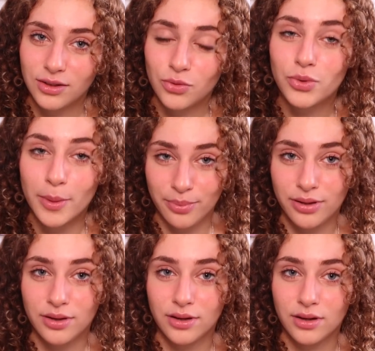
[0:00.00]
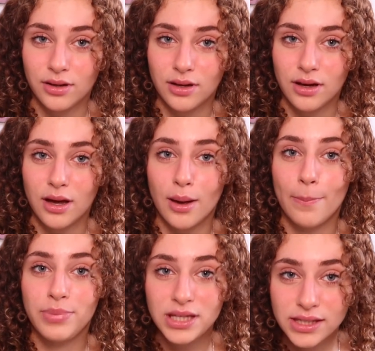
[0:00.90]
rip a
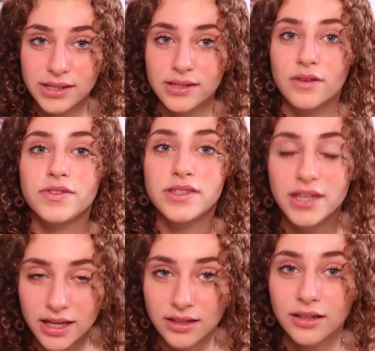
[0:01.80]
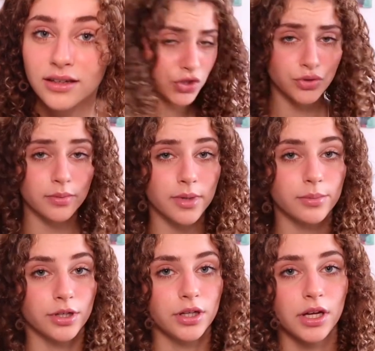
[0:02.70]
piece of skin. Just
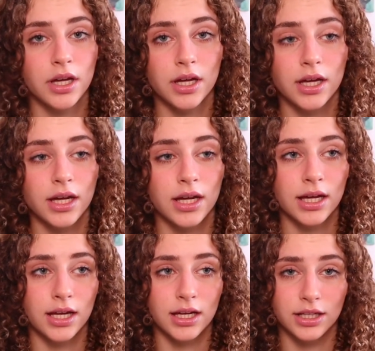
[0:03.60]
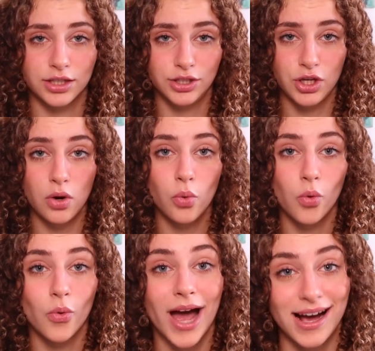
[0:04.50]
remember, don't
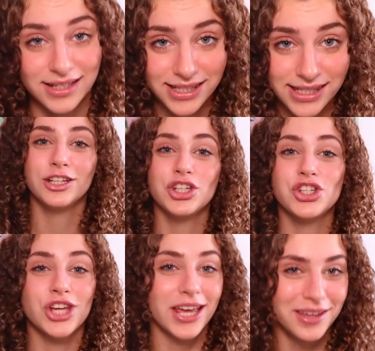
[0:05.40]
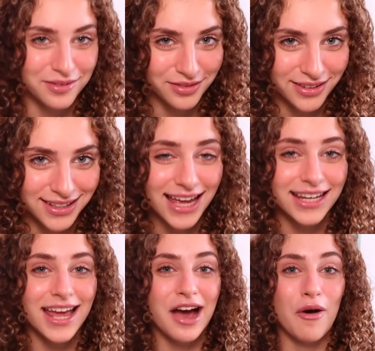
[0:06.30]
wax, shave. And
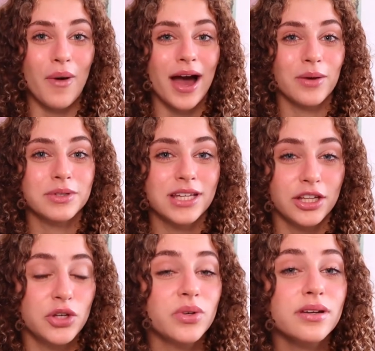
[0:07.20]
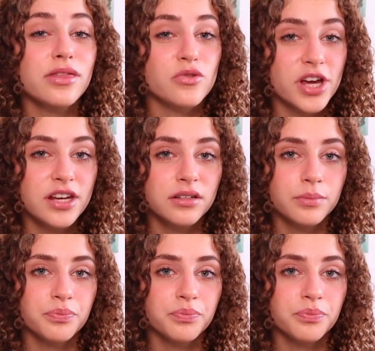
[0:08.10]
now I will tell you, you can thread